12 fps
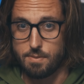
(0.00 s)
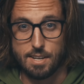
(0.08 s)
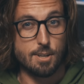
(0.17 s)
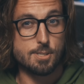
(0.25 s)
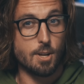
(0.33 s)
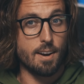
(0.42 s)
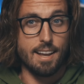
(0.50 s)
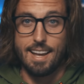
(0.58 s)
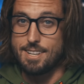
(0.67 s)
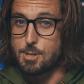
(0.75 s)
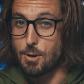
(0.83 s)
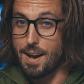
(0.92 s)
videos on it
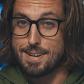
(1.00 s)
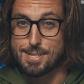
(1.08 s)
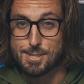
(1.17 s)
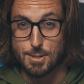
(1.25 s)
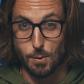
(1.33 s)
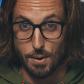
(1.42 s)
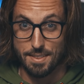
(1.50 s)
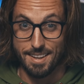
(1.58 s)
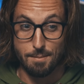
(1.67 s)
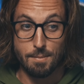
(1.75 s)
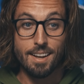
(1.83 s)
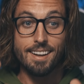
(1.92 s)
and try to store
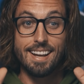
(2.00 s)
them.